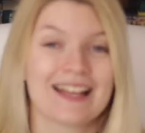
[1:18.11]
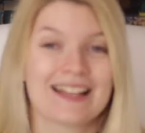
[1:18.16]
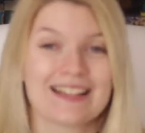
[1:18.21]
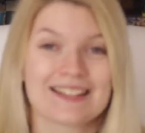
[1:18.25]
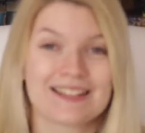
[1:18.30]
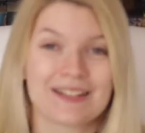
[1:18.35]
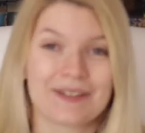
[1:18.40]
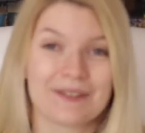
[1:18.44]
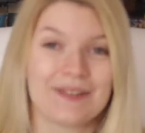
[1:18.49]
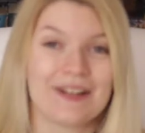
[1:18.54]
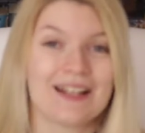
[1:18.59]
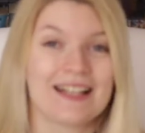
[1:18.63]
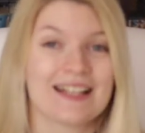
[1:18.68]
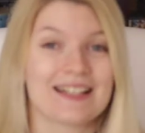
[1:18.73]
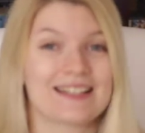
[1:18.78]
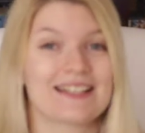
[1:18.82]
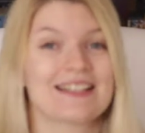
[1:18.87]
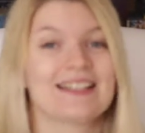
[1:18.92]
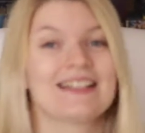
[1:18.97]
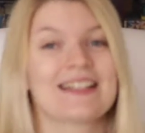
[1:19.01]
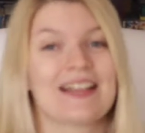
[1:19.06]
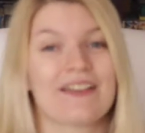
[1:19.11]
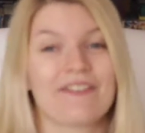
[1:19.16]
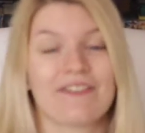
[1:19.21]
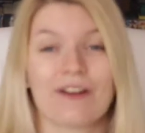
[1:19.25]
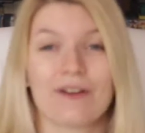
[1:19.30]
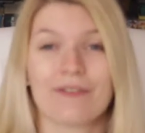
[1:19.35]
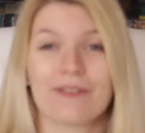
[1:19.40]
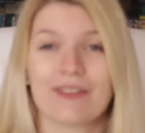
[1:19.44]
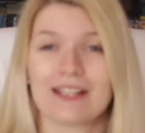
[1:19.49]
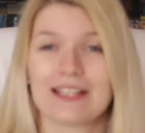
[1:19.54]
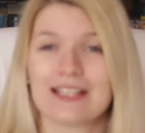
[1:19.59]
So since I
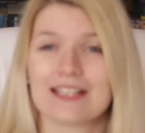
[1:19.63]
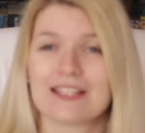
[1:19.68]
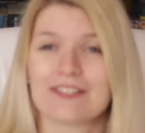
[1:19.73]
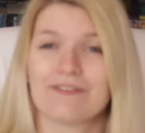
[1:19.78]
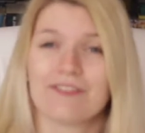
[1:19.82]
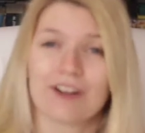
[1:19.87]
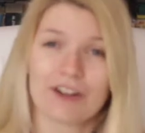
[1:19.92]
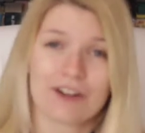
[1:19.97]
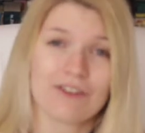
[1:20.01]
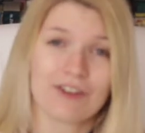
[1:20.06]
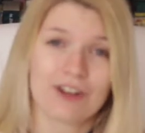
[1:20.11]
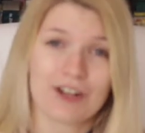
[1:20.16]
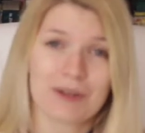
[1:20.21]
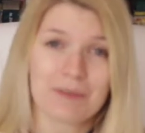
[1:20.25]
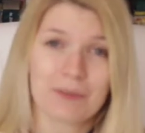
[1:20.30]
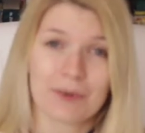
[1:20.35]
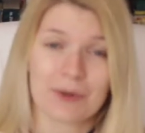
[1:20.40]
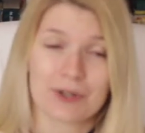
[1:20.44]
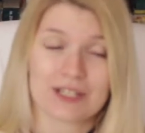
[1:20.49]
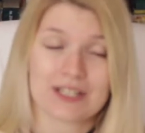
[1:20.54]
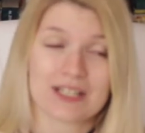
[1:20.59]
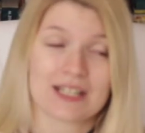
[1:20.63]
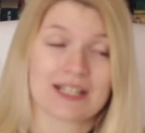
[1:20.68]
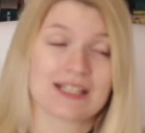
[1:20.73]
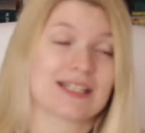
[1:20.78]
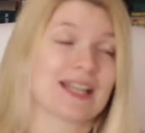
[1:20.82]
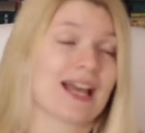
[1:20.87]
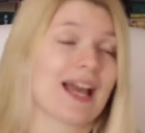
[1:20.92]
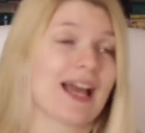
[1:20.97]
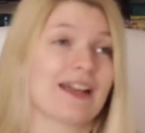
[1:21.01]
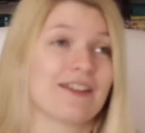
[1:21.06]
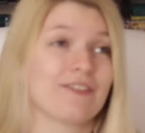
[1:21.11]
found that it's very
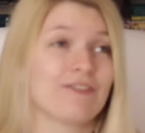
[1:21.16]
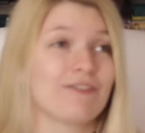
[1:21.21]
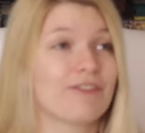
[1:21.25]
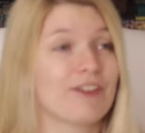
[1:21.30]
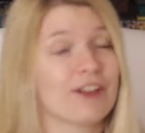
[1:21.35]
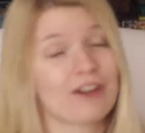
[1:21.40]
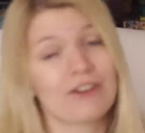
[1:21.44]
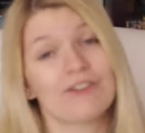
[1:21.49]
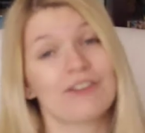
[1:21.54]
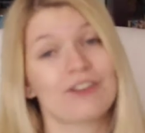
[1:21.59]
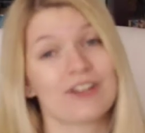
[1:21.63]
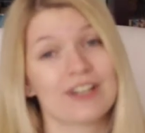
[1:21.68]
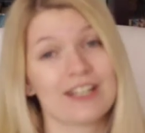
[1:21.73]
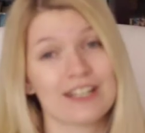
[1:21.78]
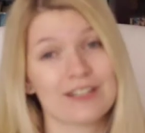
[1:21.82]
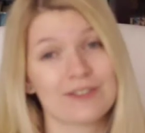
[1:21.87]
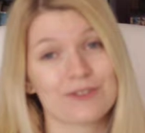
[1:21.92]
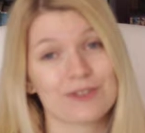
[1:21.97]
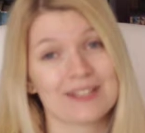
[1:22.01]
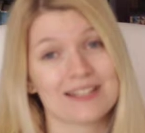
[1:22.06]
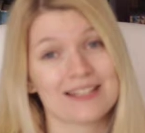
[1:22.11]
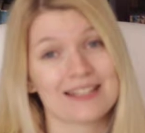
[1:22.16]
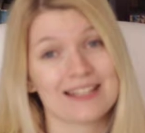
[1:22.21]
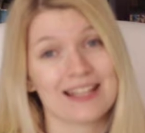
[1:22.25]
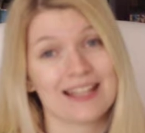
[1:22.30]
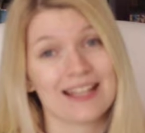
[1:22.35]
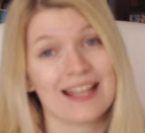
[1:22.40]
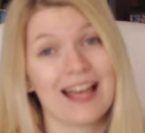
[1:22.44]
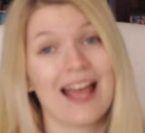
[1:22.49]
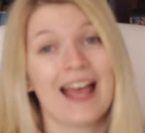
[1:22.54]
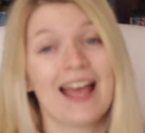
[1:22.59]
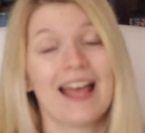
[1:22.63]
important and very
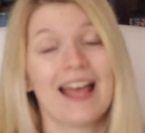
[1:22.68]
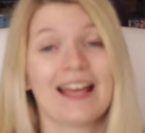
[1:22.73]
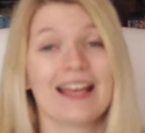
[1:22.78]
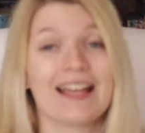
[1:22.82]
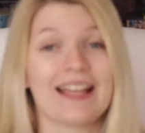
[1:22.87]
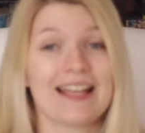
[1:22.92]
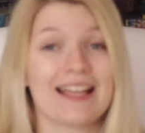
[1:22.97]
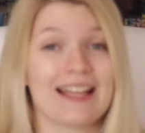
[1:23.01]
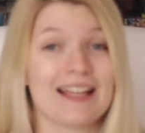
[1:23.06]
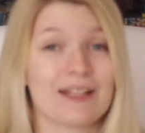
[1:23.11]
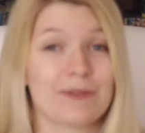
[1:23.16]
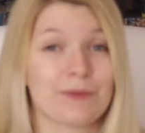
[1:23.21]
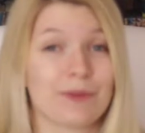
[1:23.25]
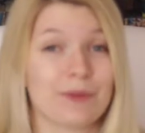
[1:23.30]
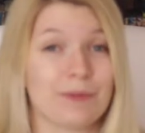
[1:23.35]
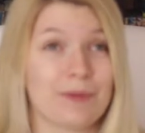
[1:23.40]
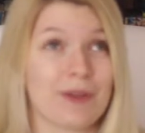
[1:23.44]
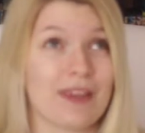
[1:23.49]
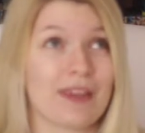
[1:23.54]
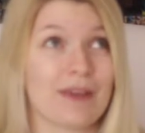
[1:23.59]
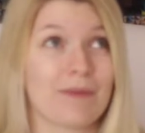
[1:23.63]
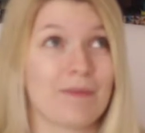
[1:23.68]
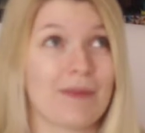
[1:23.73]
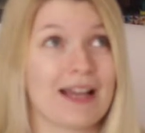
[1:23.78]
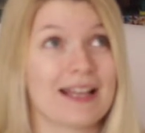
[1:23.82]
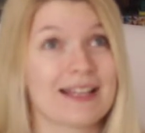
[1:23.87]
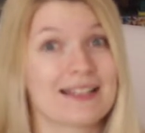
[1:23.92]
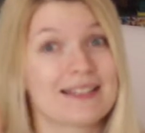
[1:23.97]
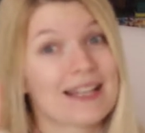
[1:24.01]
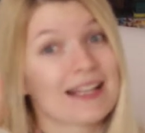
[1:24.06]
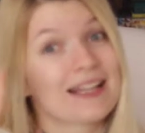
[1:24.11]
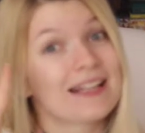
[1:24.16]
interesting, it will be
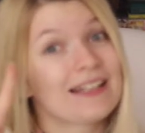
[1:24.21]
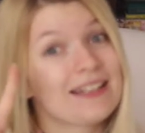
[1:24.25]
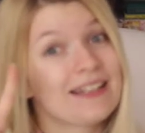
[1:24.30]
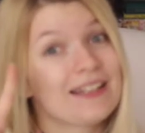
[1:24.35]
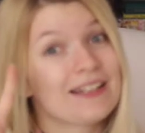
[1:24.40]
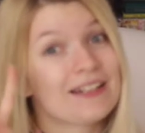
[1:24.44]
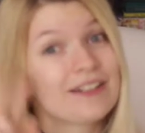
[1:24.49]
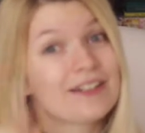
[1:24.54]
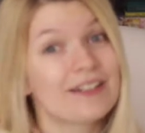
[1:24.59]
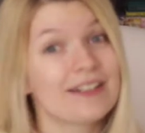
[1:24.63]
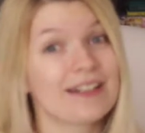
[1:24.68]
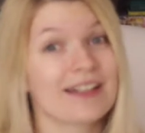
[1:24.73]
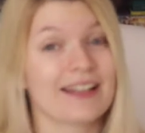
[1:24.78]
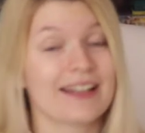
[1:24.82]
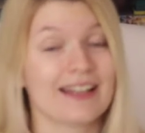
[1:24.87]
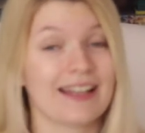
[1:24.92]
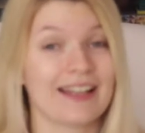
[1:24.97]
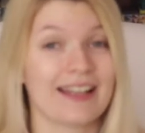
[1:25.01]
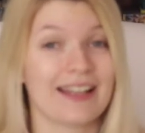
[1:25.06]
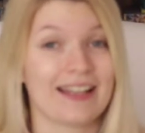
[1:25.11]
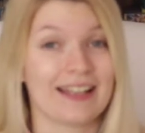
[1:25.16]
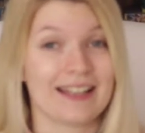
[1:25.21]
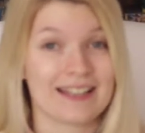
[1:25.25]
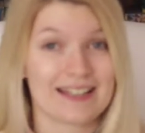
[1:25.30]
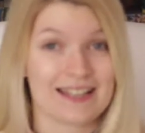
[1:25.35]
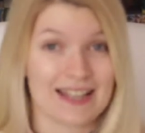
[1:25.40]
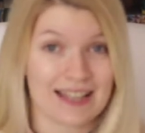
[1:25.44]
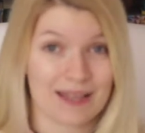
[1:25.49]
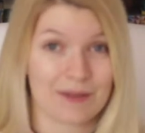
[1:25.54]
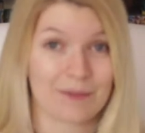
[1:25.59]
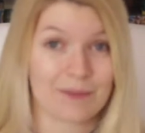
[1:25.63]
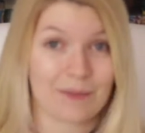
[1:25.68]
my second year in
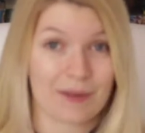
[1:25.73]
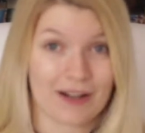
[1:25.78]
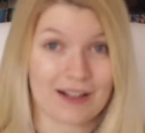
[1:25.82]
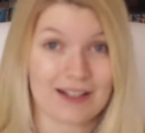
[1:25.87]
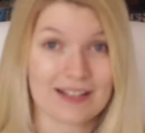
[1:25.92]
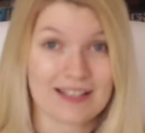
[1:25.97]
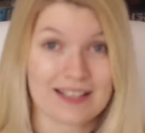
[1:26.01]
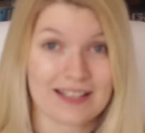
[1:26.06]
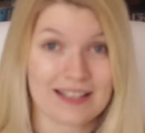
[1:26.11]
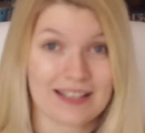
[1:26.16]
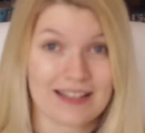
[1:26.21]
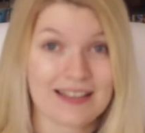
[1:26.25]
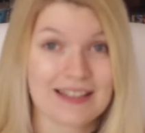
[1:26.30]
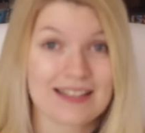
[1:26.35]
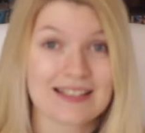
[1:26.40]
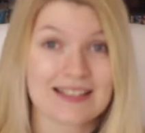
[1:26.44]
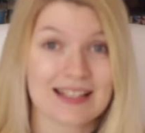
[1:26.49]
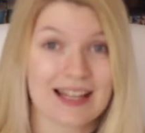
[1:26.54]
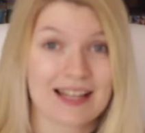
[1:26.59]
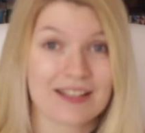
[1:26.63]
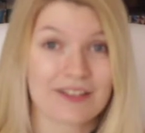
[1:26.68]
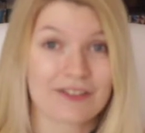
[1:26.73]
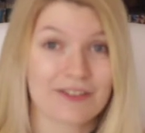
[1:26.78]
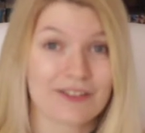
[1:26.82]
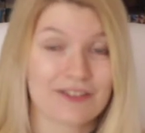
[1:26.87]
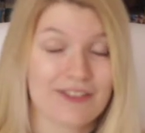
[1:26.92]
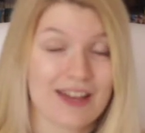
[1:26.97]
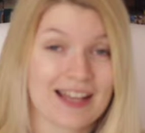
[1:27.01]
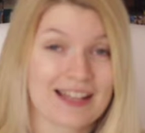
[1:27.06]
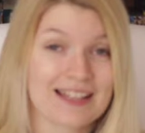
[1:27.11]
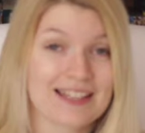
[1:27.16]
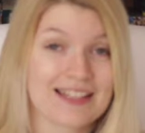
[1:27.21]
taking part in this kind of
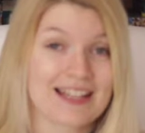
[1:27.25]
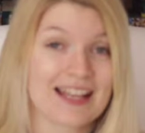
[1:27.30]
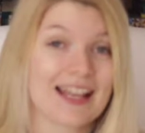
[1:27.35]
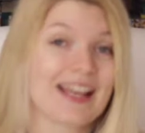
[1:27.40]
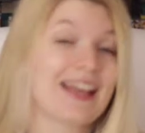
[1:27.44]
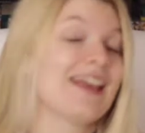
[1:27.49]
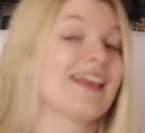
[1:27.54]
event.